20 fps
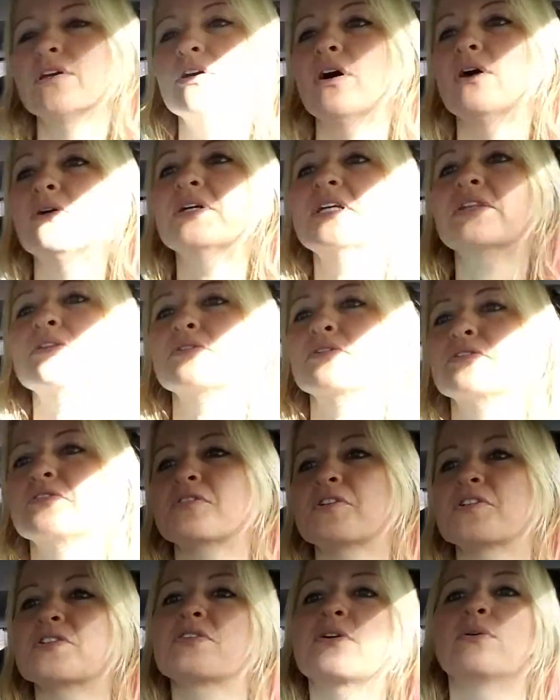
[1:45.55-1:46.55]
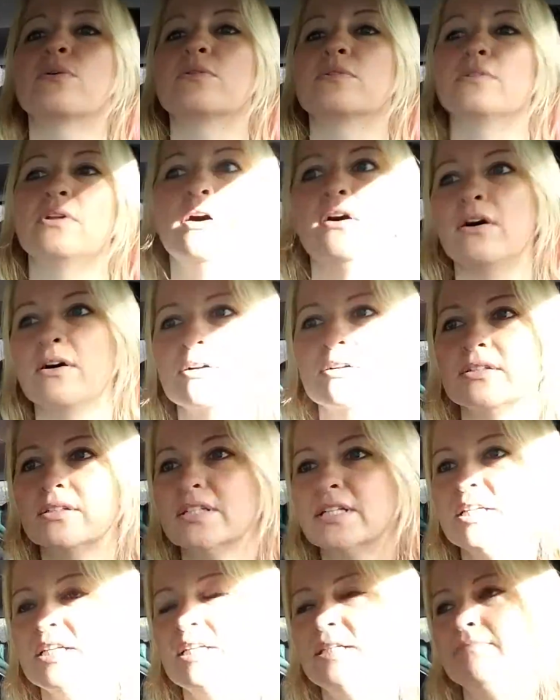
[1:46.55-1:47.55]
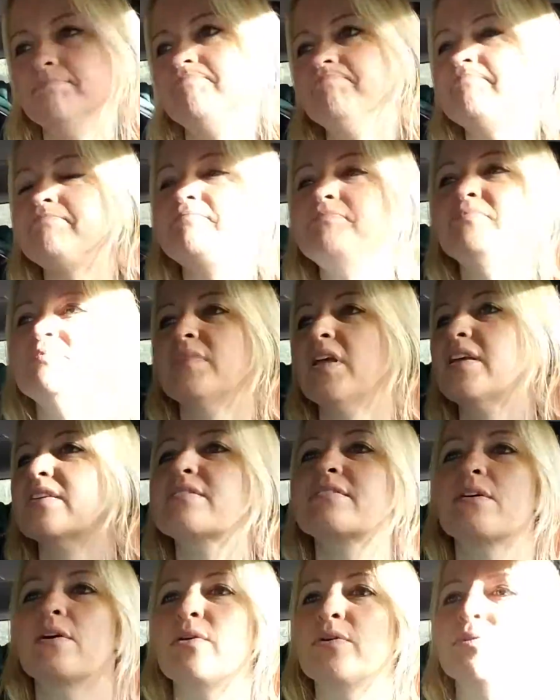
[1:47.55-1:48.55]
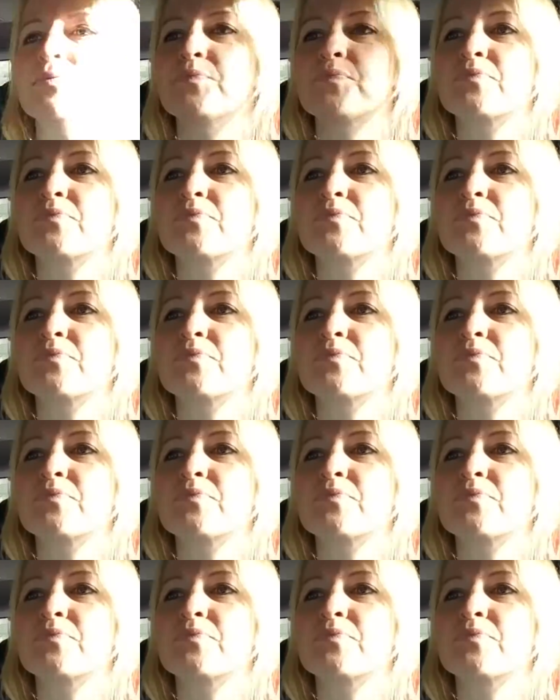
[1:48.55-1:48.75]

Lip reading: going through for so long. So